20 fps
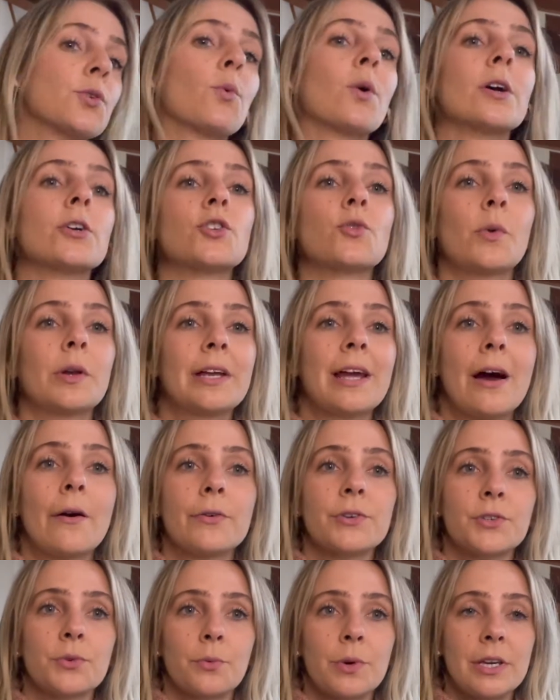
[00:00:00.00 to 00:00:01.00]
20
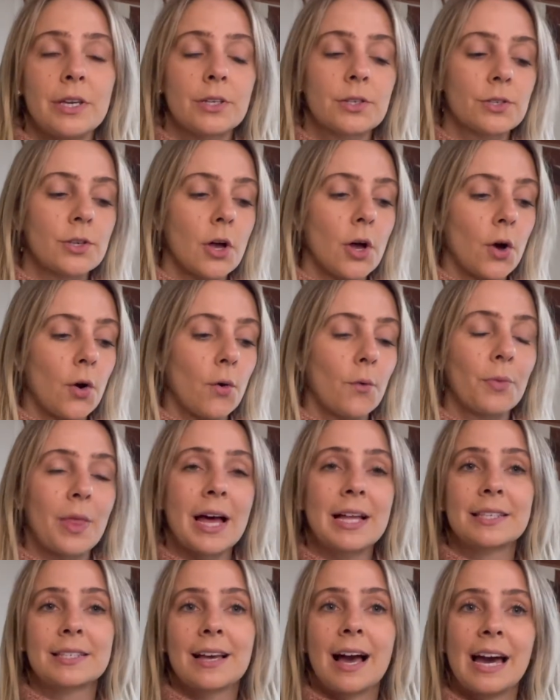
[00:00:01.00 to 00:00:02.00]
hours a week. So
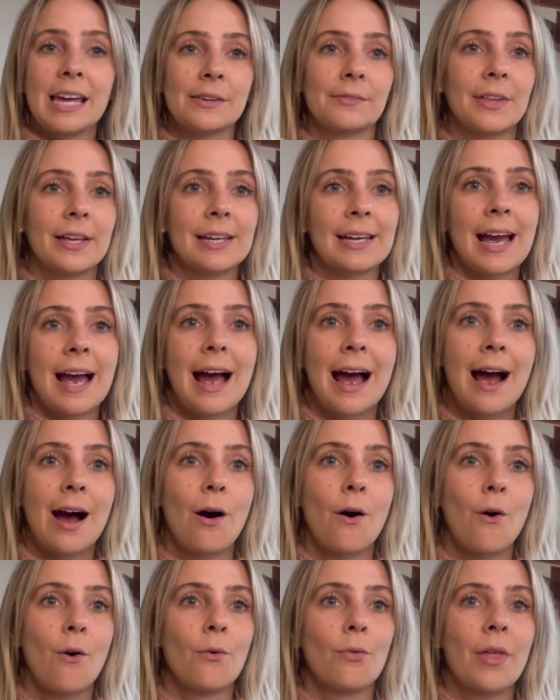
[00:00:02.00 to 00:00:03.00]
that's kind of like
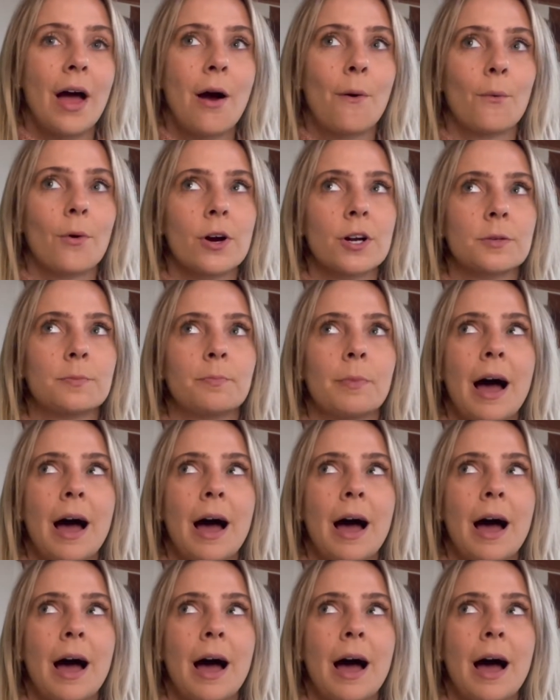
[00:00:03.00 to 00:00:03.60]
how that worked.